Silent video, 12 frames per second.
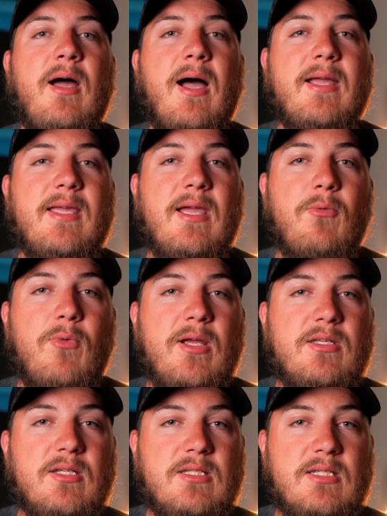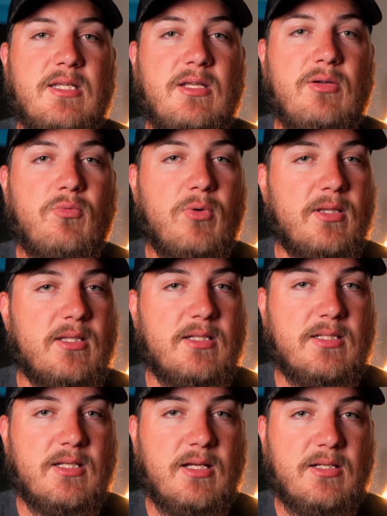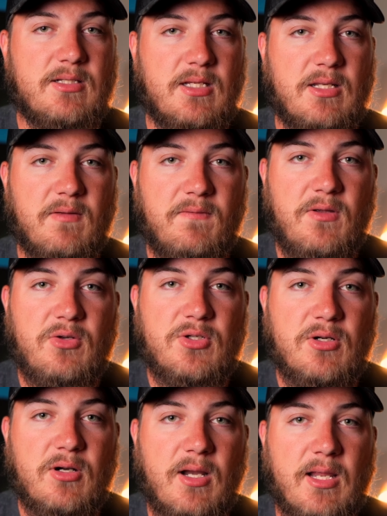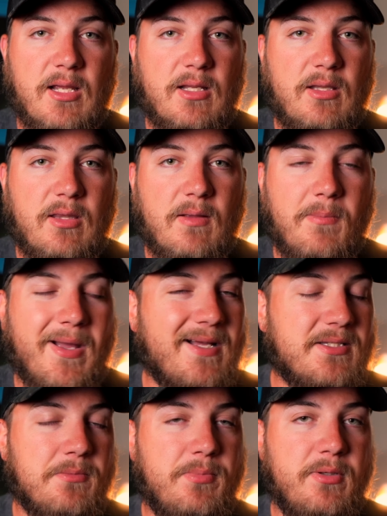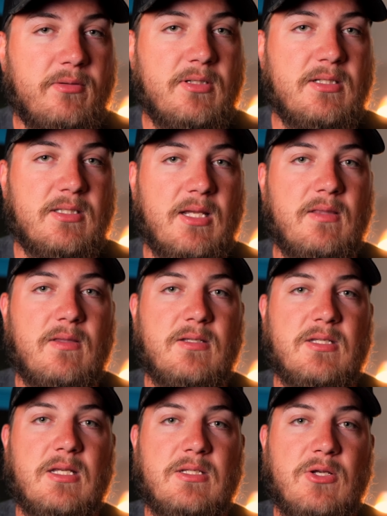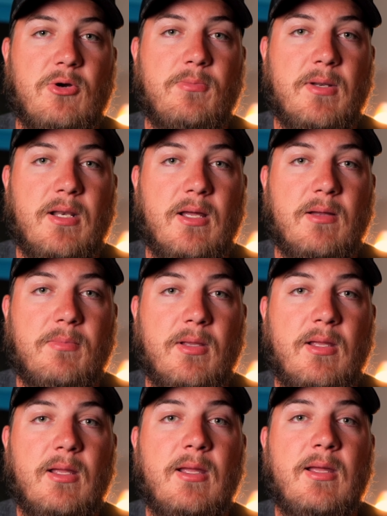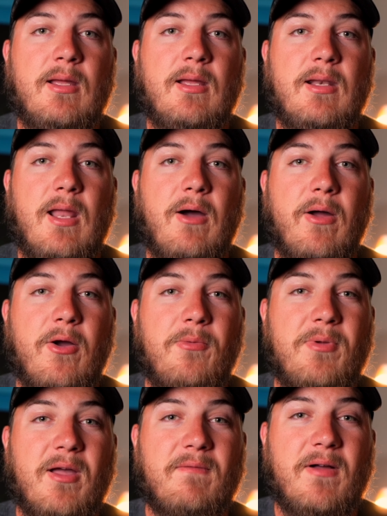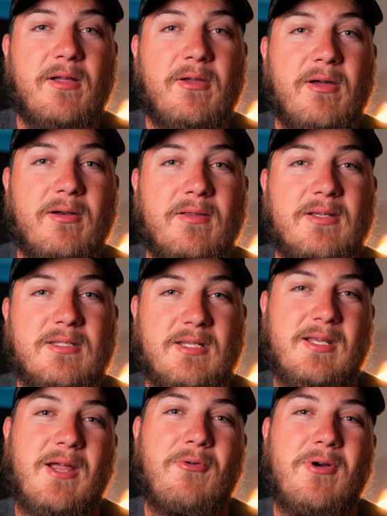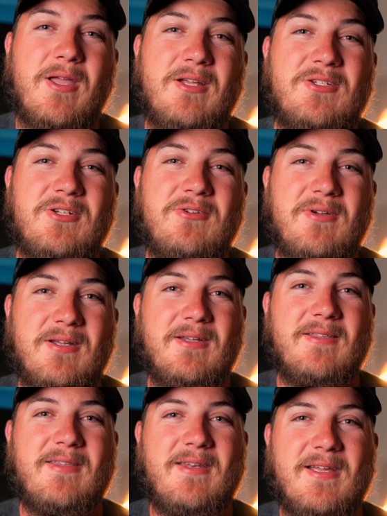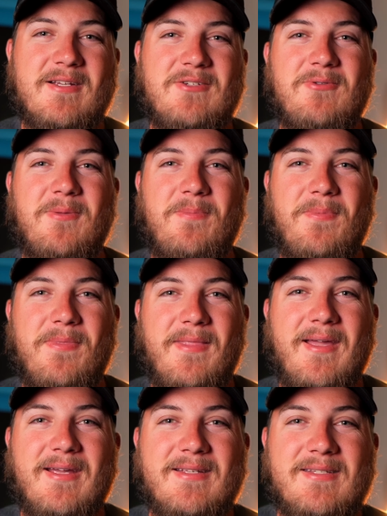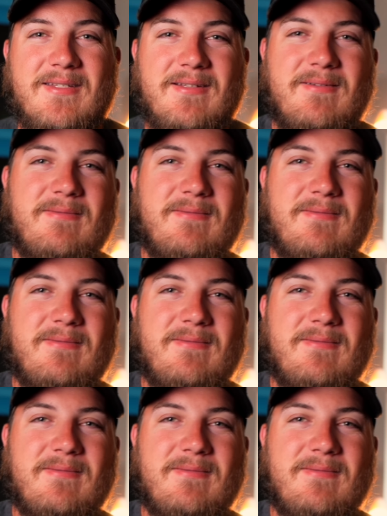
I can't wait to see what this does in the future and the possibilities that this has opened up. Now, I hope you got value out of this, and I will catch you in the next one. Thanks.